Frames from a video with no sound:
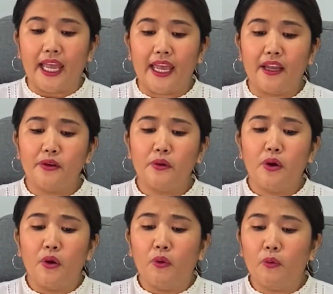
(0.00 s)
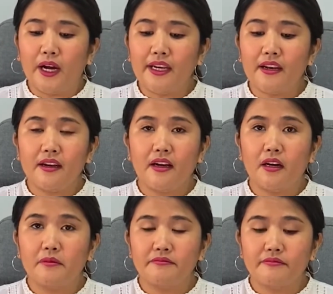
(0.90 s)
And
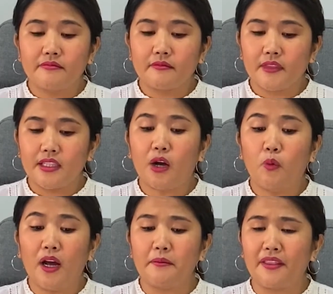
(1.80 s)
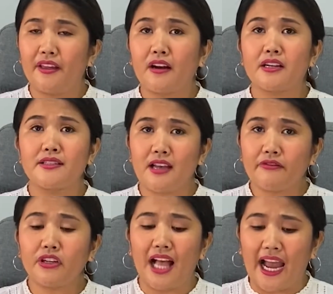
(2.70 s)
there are
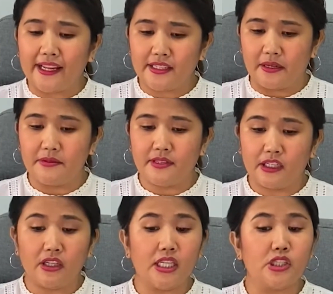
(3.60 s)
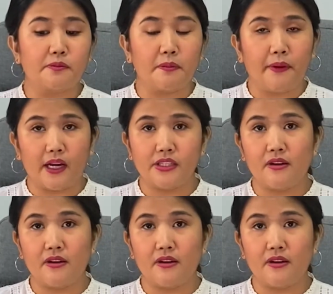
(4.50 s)
several items that you need to prepare